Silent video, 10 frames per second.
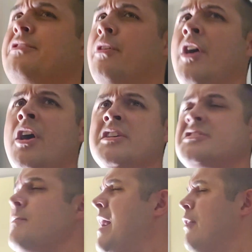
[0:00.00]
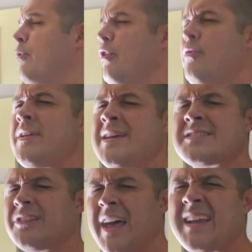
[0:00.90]
to somehow ruin
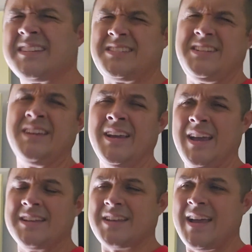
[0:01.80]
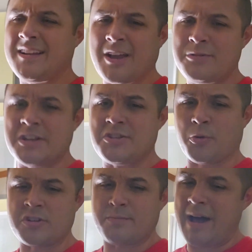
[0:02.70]
his legacy as a head coach at
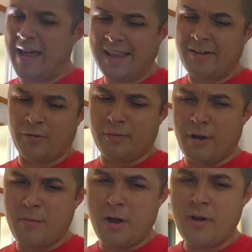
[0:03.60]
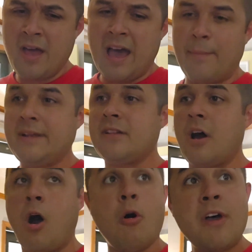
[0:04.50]
Georgia by hanging on to Bobo? I mean,
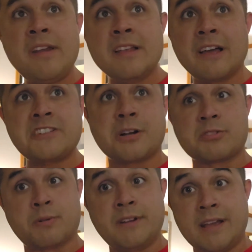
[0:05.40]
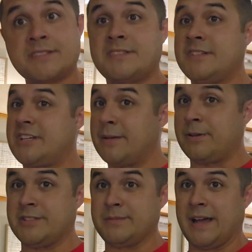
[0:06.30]
all they did last year was win the SEC
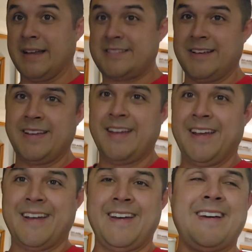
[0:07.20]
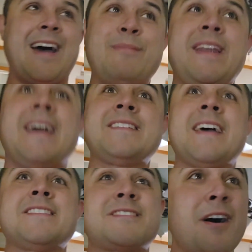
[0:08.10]
championship, guys. I mean,
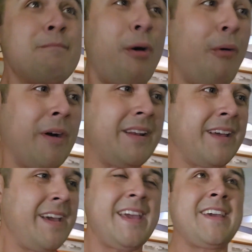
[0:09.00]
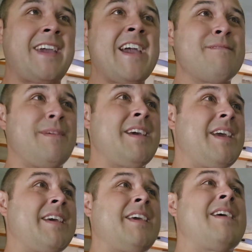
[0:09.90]
at some point,
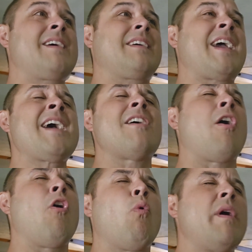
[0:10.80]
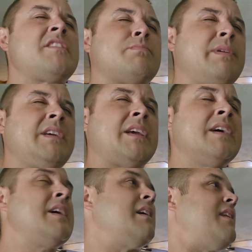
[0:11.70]
it can't always be
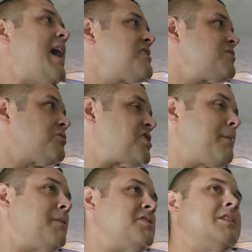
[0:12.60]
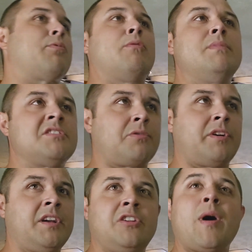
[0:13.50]
national championship or
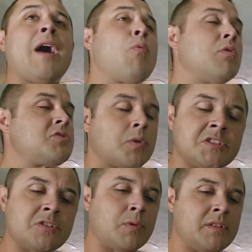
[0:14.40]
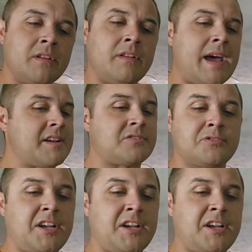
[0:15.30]
misery. Do I want Georgia to win the national